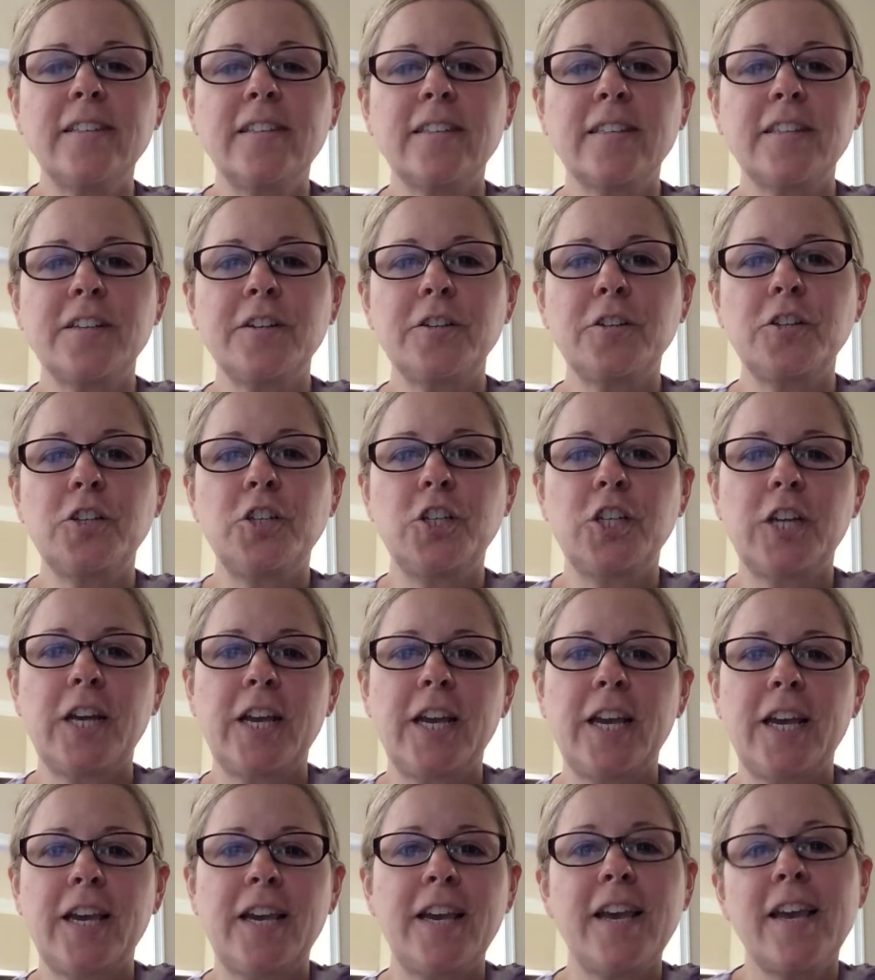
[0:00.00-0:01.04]
is Nurse
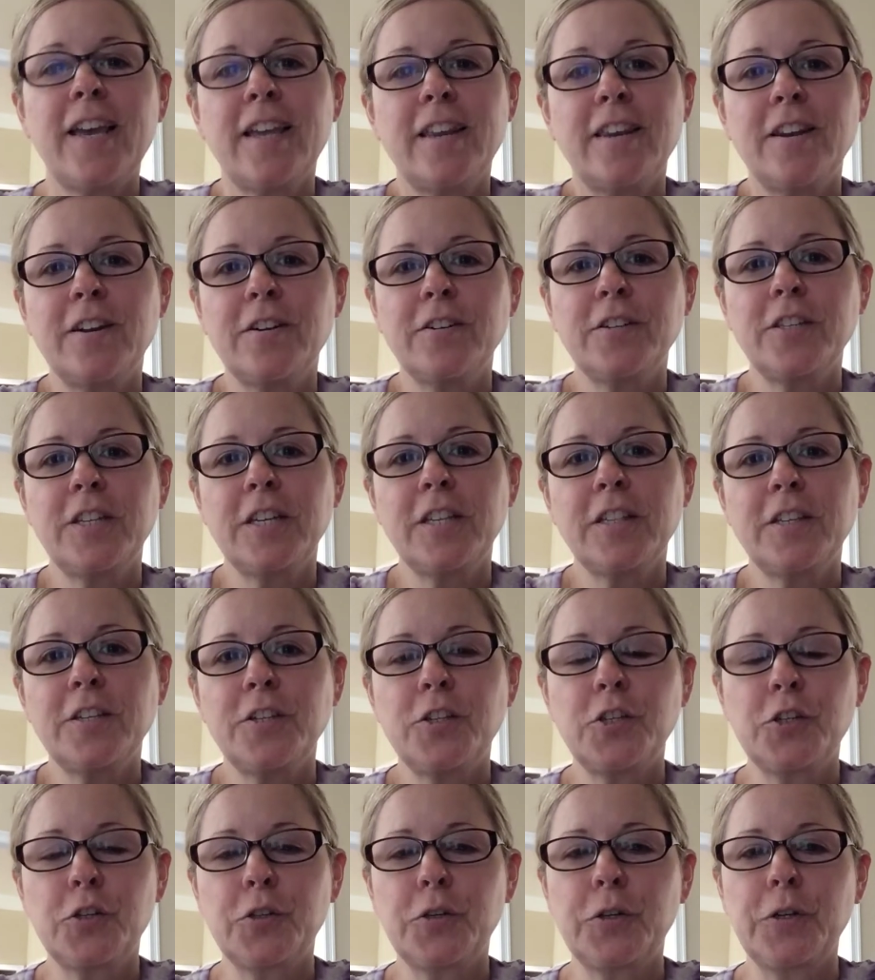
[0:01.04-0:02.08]
Jay at Nursing the
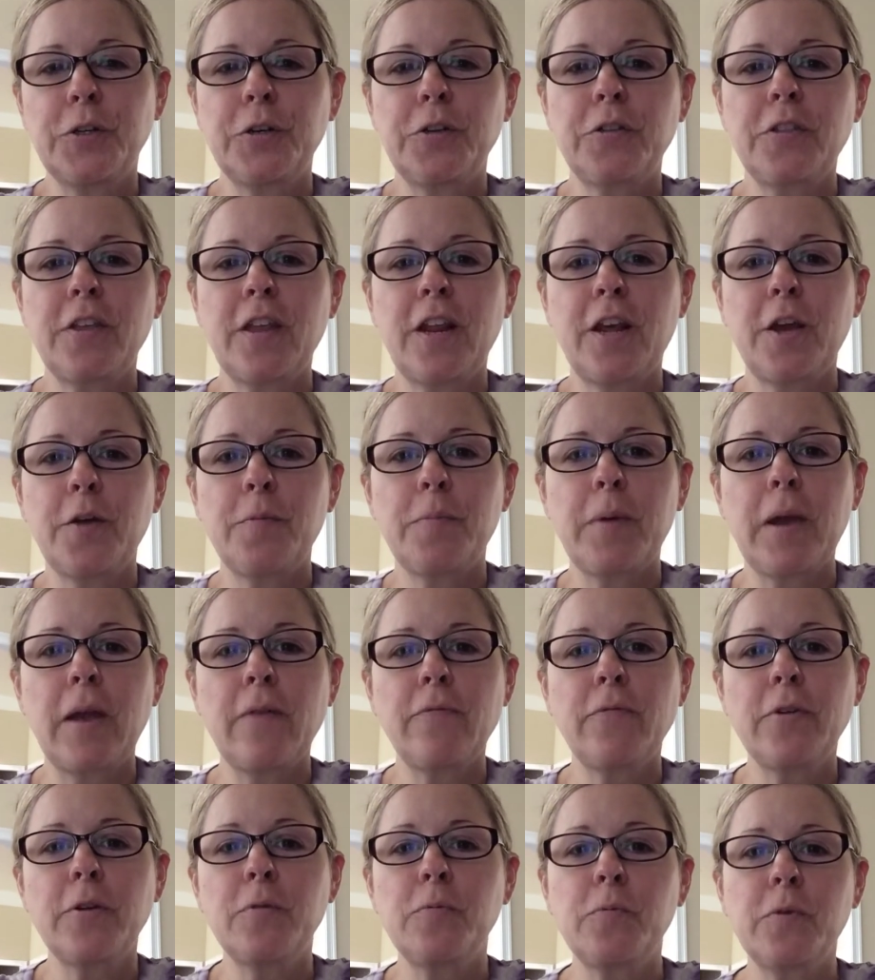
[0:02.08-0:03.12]
Truth, and I hope
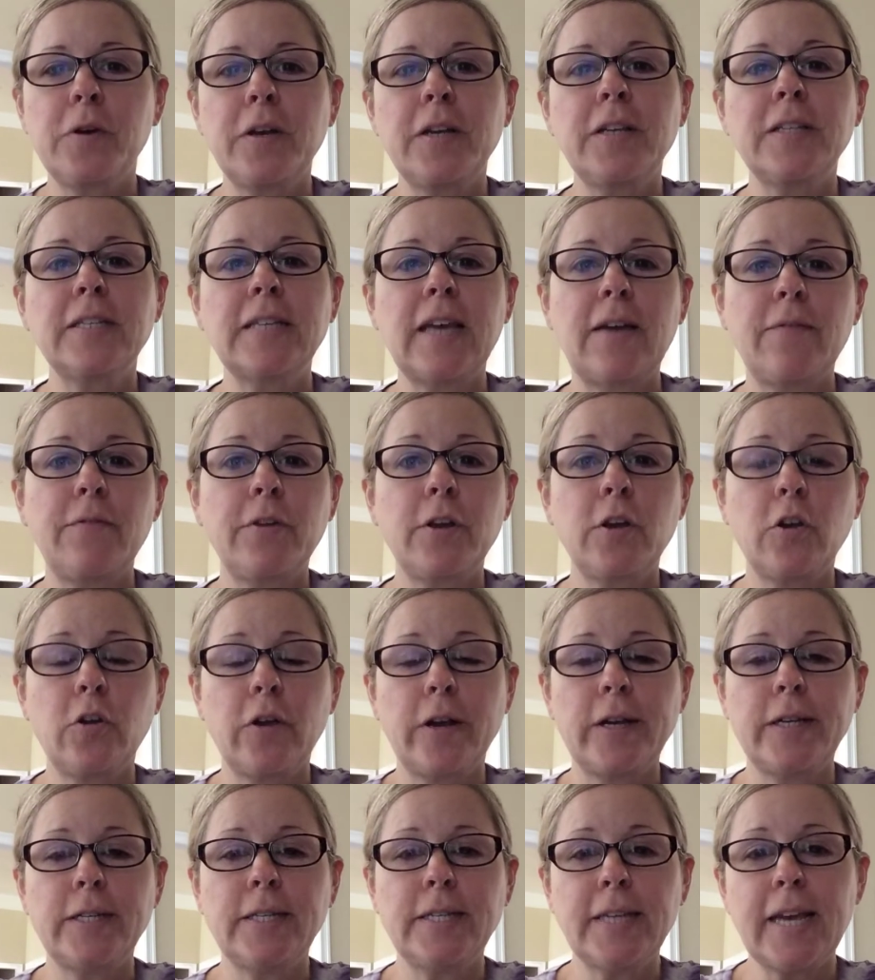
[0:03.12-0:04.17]
everyone is having a
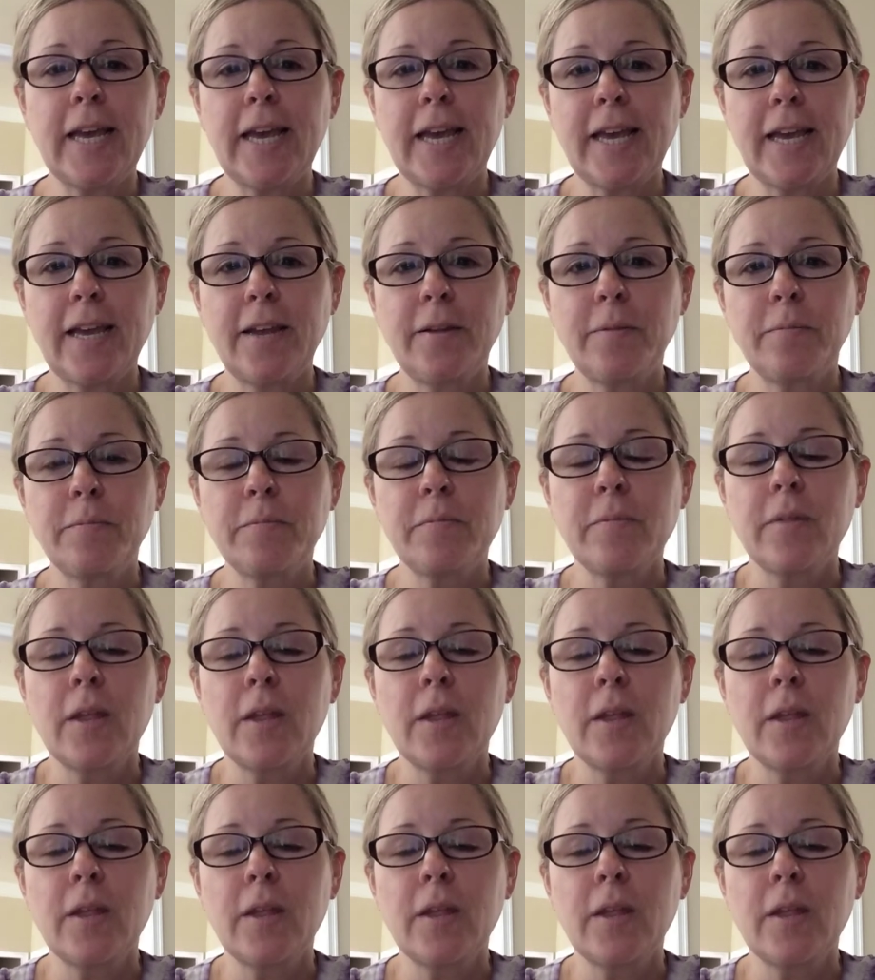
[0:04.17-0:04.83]
great day.